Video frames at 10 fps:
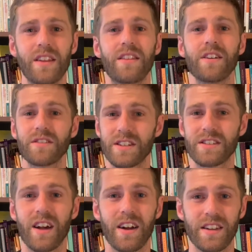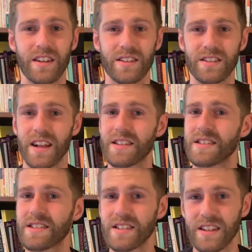There's this audience. That's
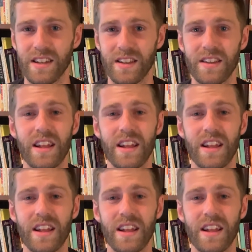the scene